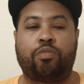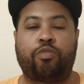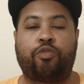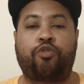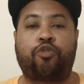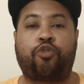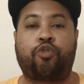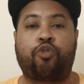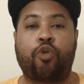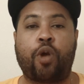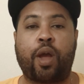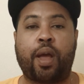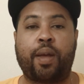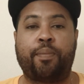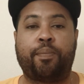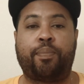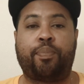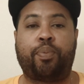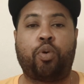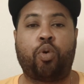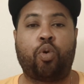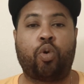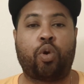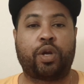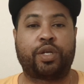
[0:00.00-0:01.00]
front
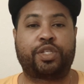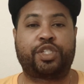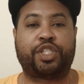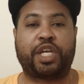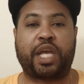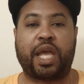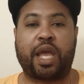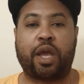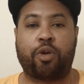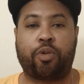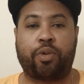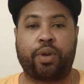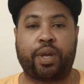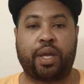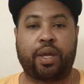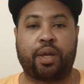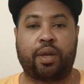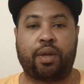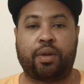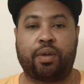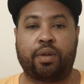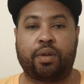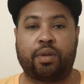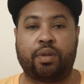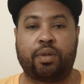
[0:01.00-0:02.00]
porch
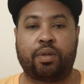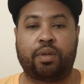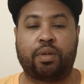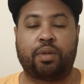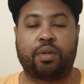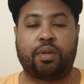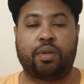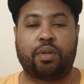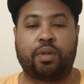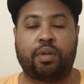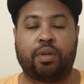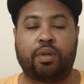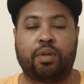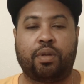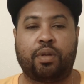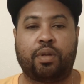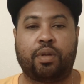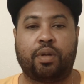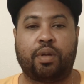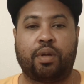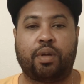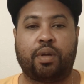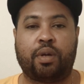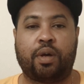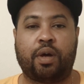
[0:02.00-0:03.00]
area
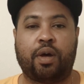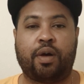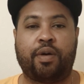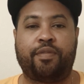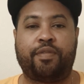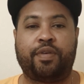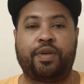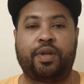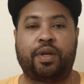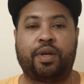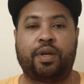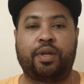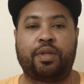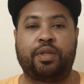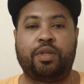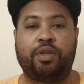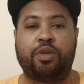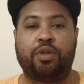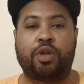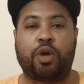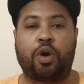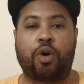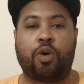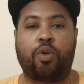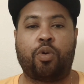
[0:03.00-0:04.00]
of
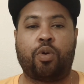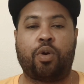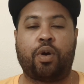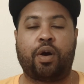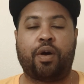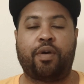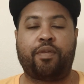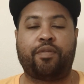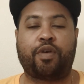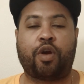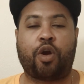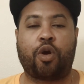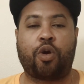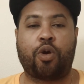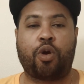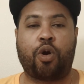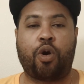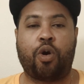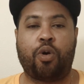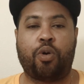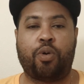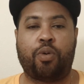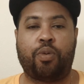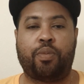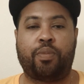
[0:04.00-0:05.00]
of her
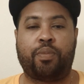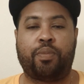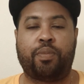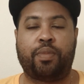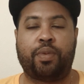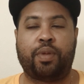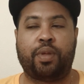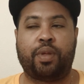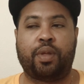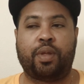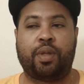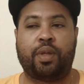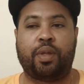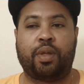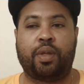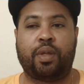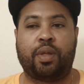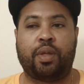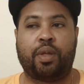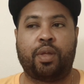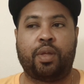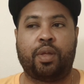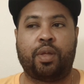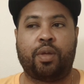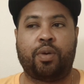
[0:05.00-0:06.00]
home,
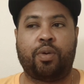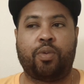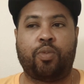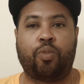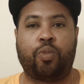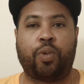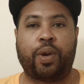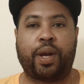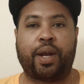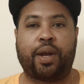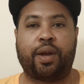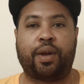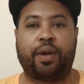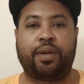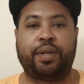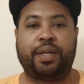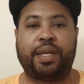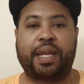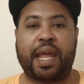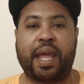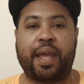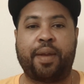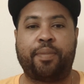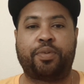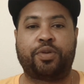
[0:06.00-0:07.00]
where
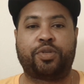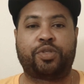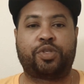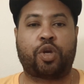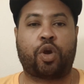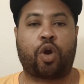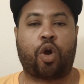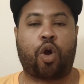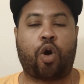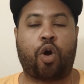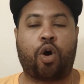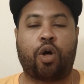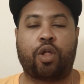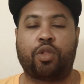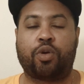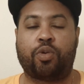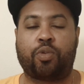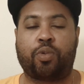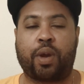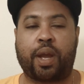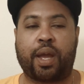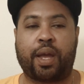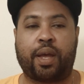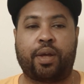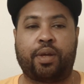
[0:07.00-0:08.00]
neighbors are all
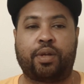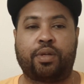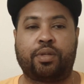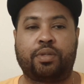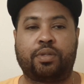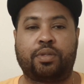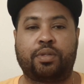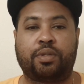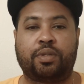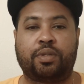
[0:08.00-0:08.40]
around